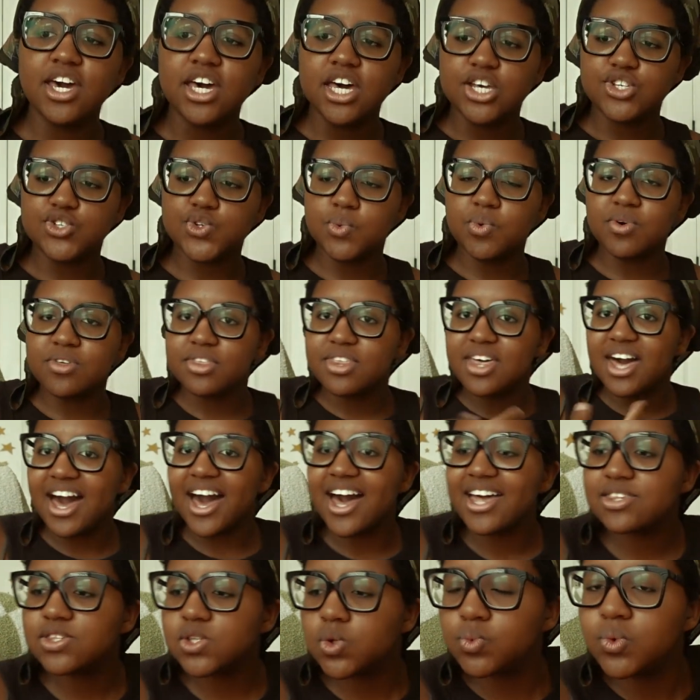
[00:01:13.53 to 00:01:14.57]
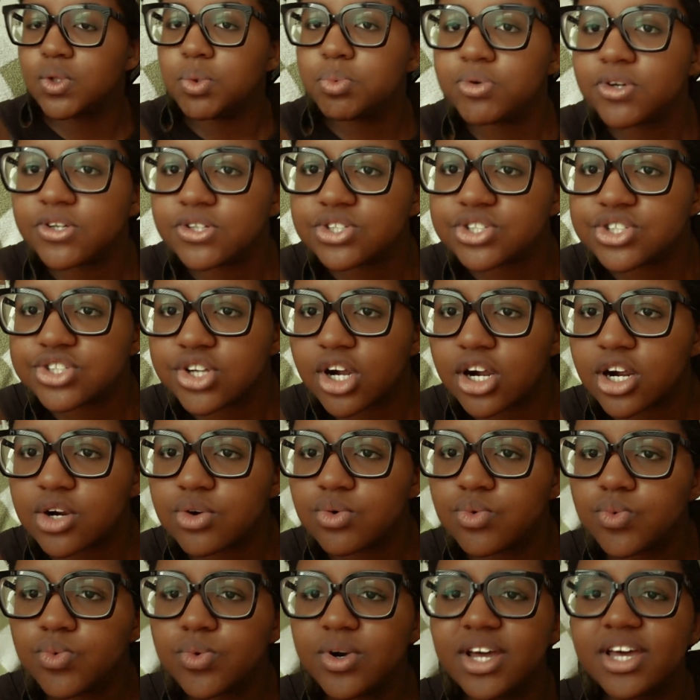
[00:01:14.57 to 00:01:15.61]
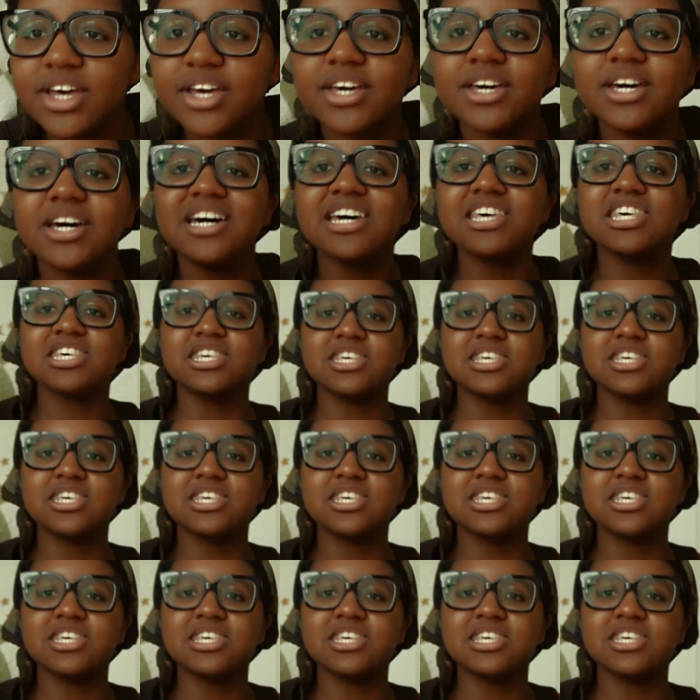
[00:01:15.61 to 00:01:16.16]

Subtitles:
So with that, we will start with